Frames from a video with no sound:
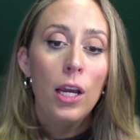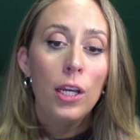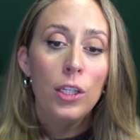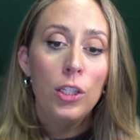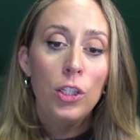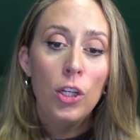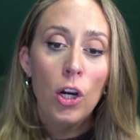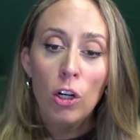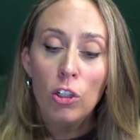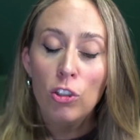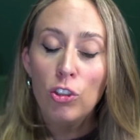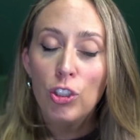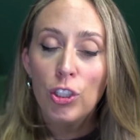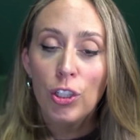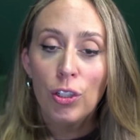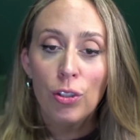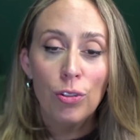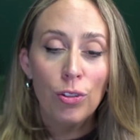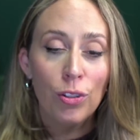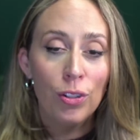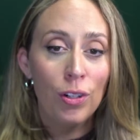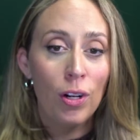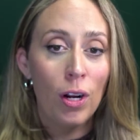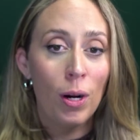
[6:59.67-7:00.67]
Young
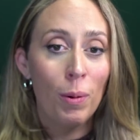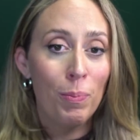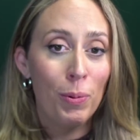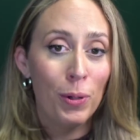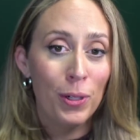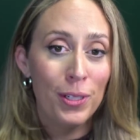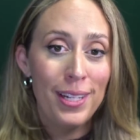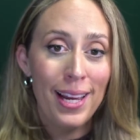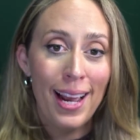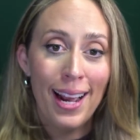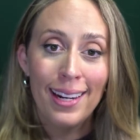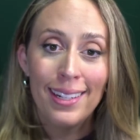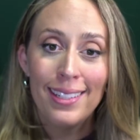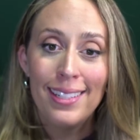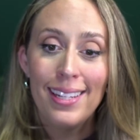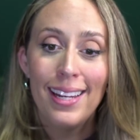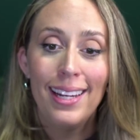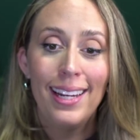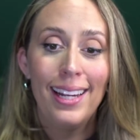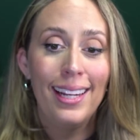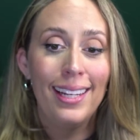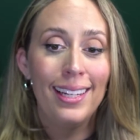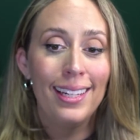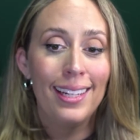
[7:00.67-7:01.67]
children are
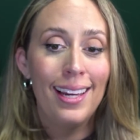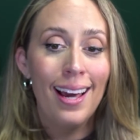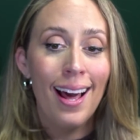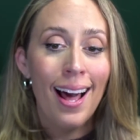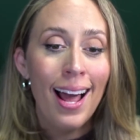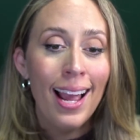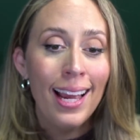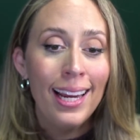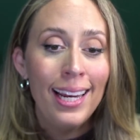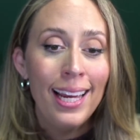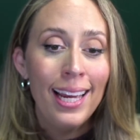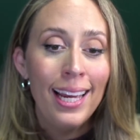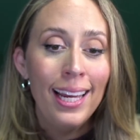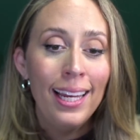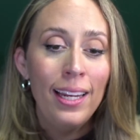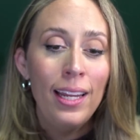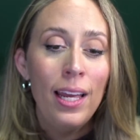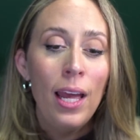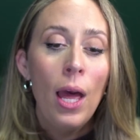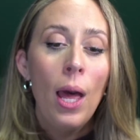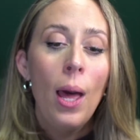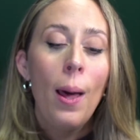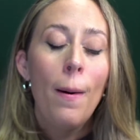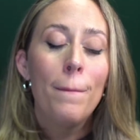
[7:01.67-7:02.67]
protected and guided,
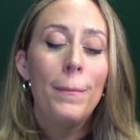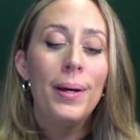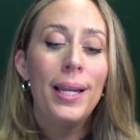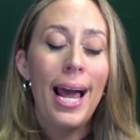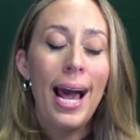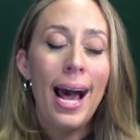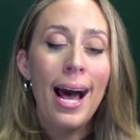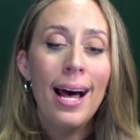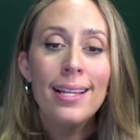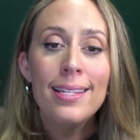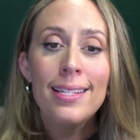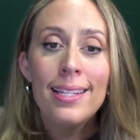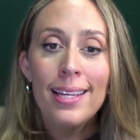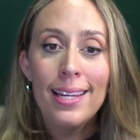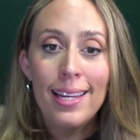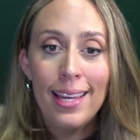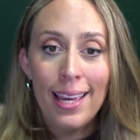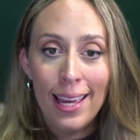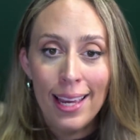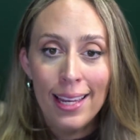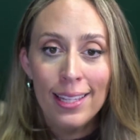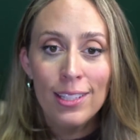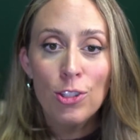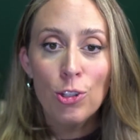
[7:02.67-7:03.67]
but as the
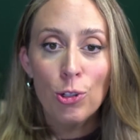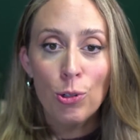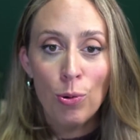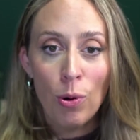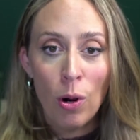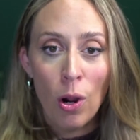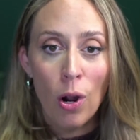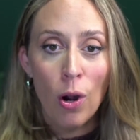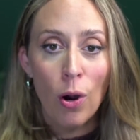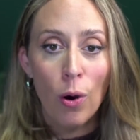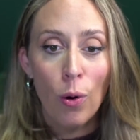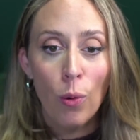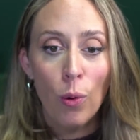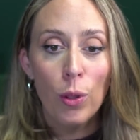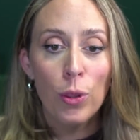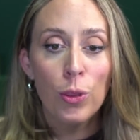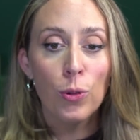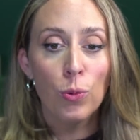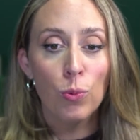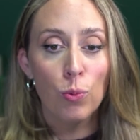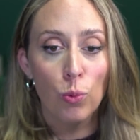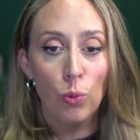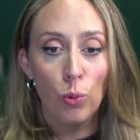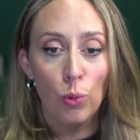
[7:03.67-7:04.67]
kids grow,
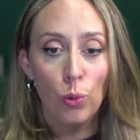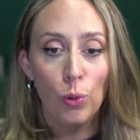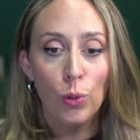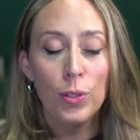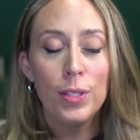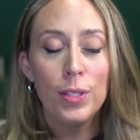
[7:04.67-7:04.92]
the rules